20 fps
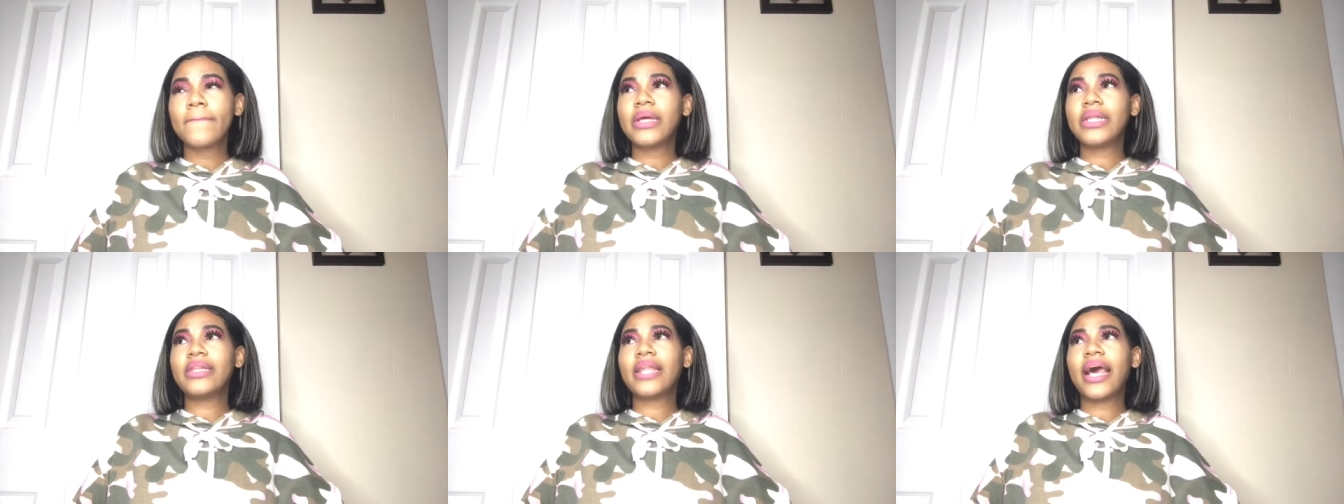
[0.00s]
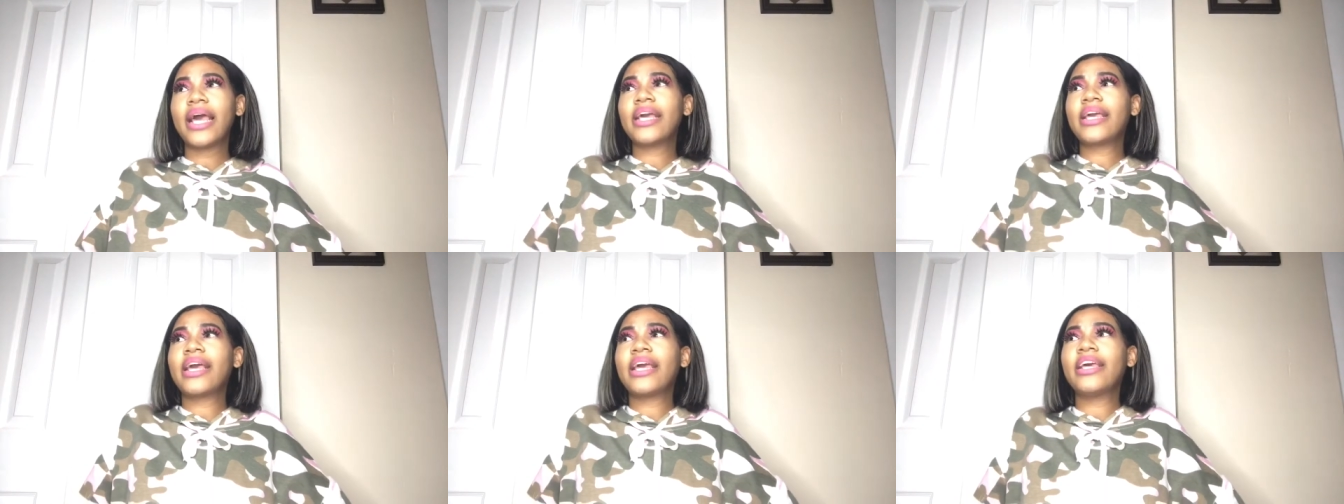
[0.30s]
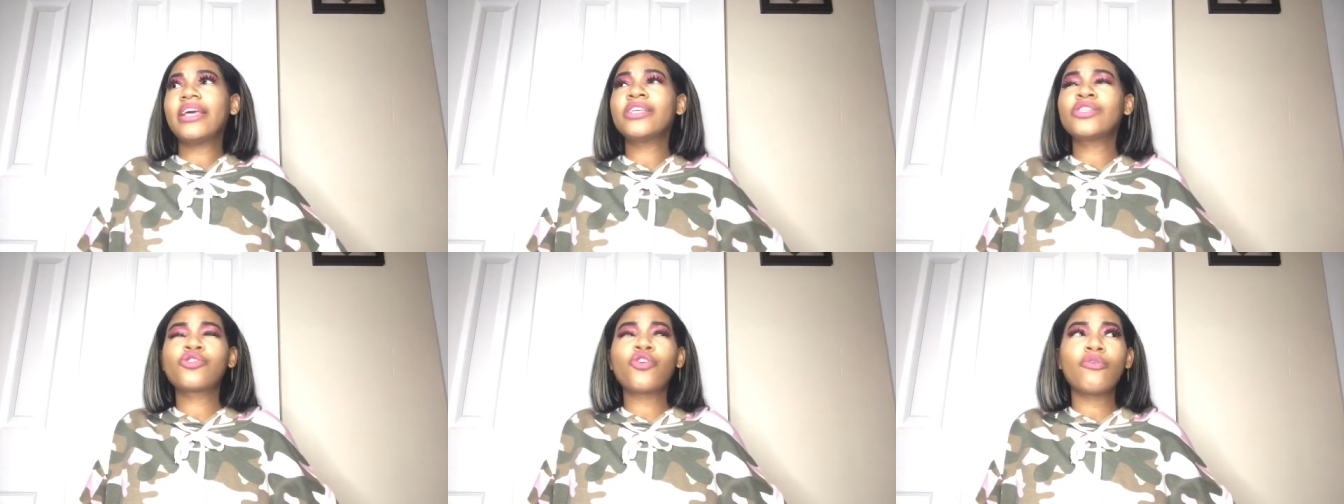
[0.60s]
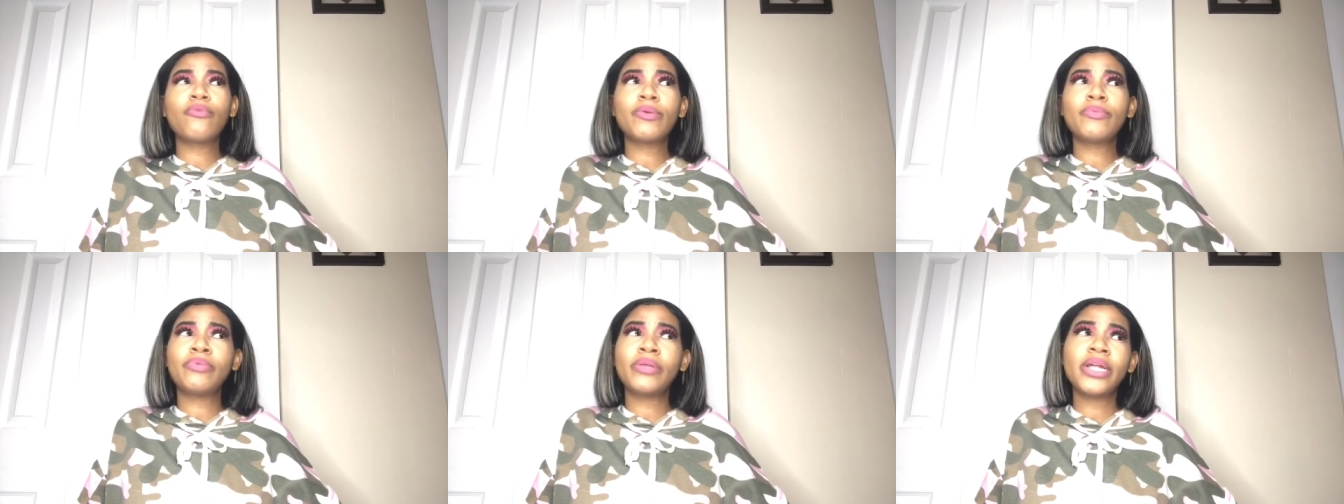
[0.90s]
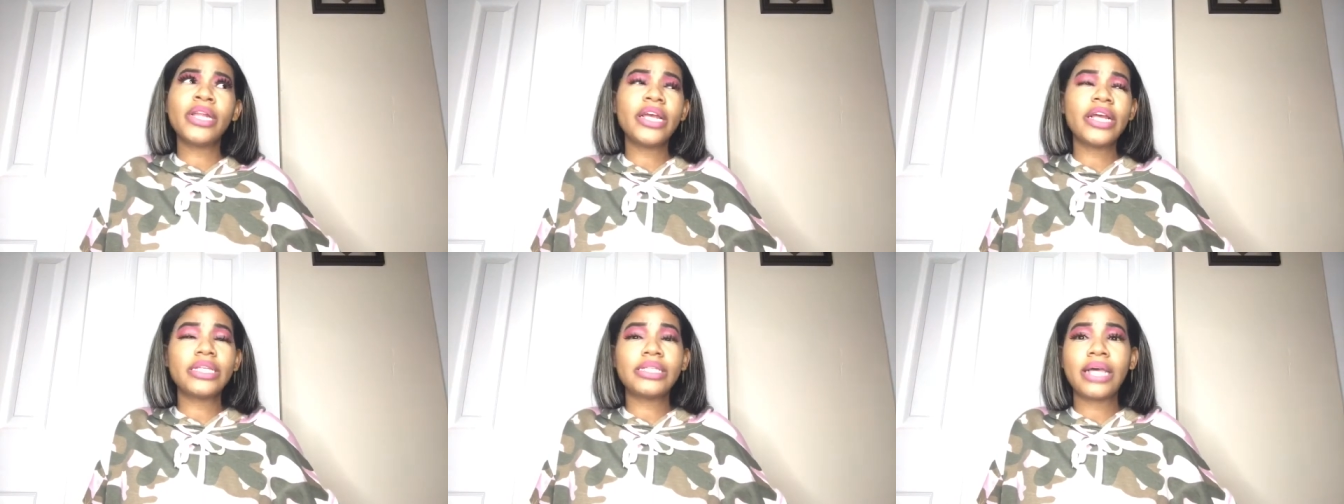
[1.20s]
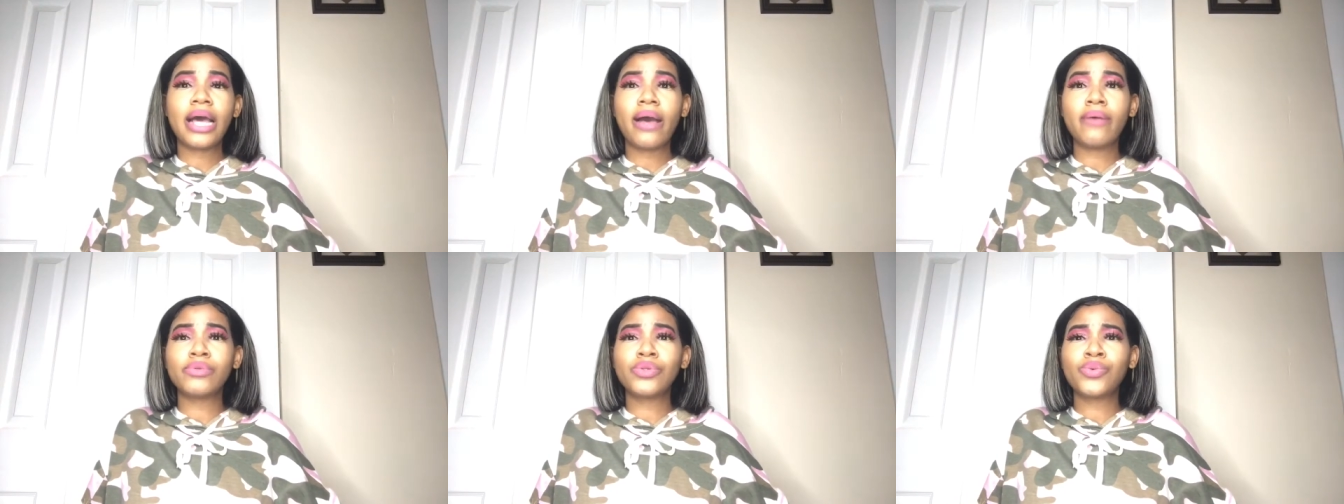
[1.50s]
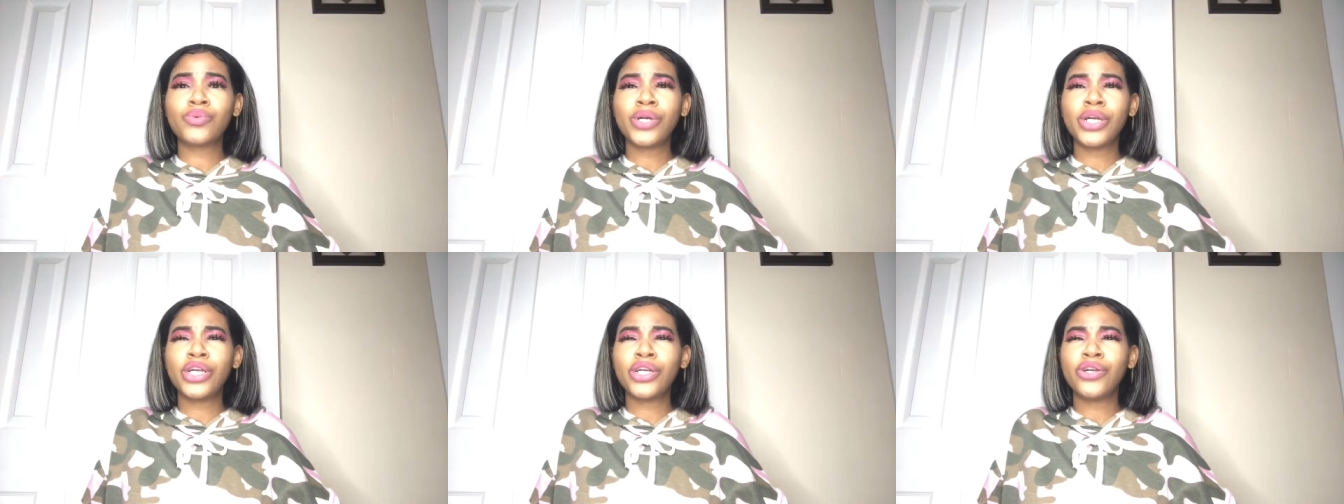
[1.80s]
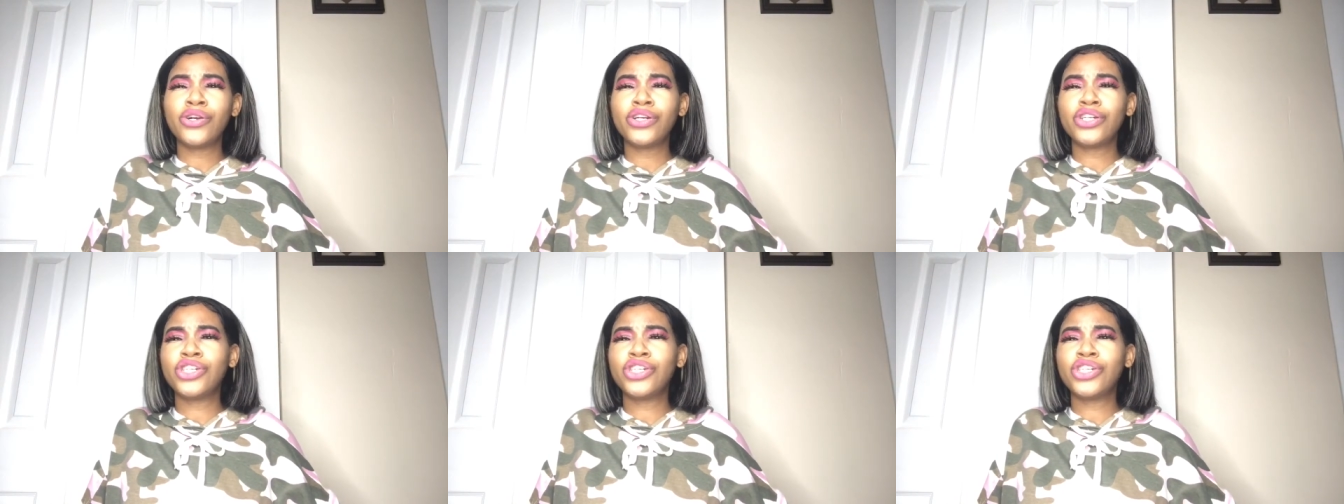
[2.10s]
Like, it's going to be plenty of times where you're